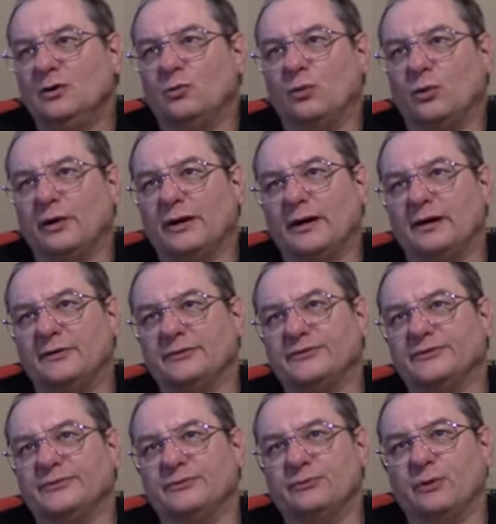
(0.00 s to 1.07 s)

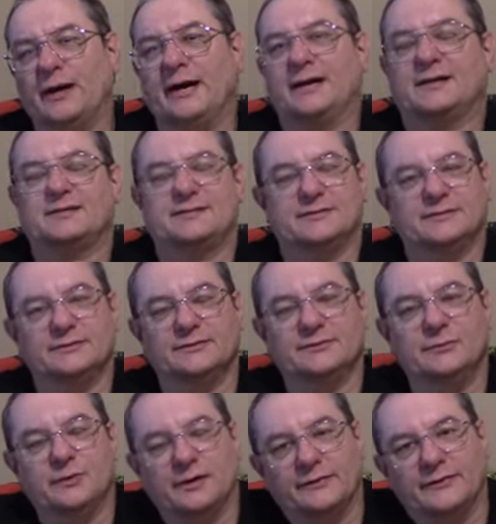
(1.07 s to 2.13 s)
warehouse racks, is
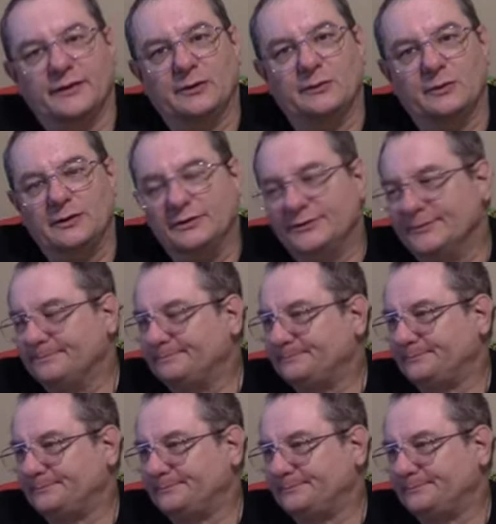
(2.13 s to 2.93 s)
what I think it was,